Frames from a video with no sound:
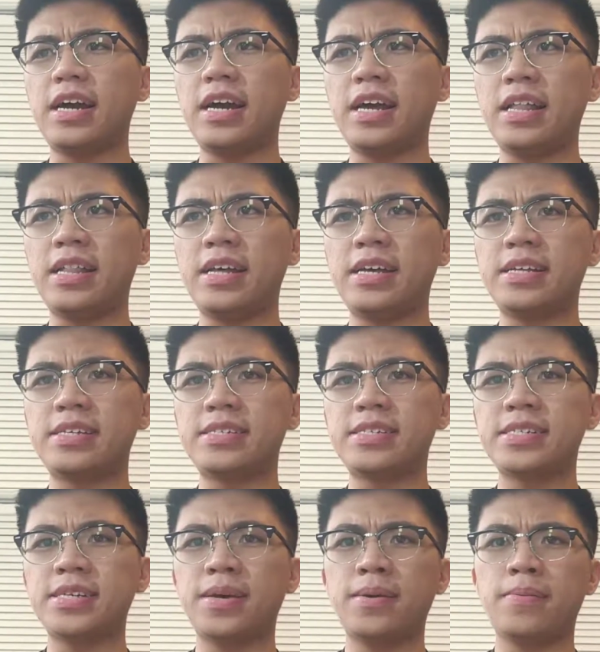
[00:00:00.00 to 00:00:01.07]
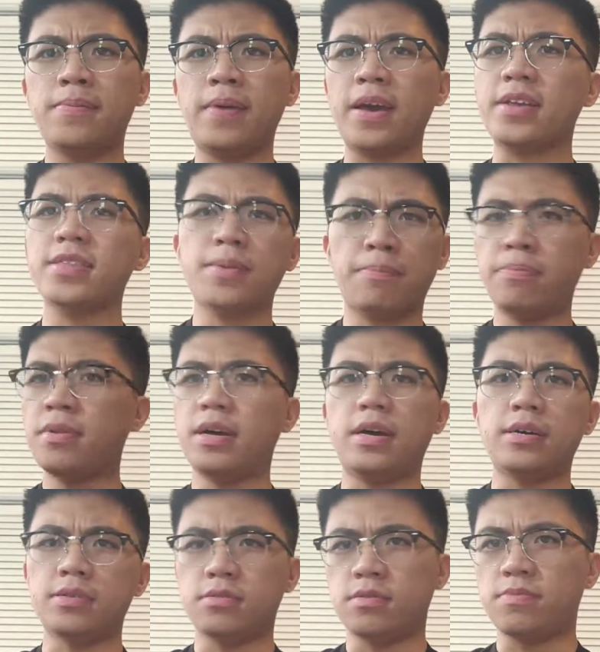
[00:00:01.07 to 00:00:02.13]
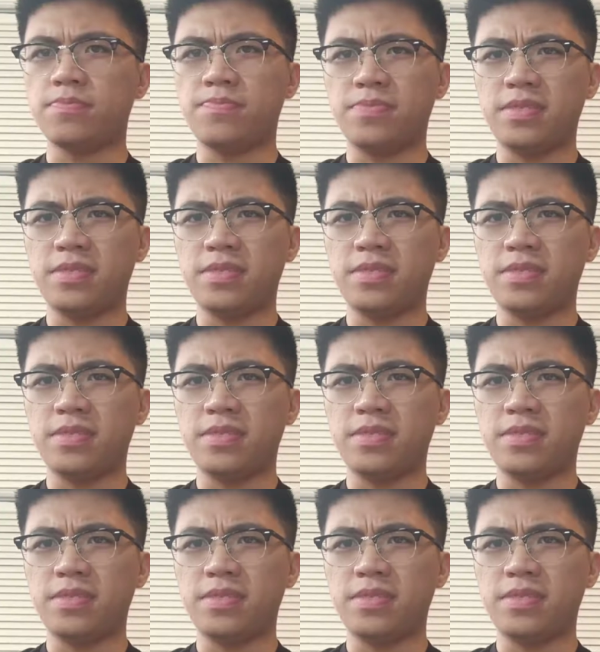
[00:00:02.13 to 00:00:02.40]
and then some ectoplasm,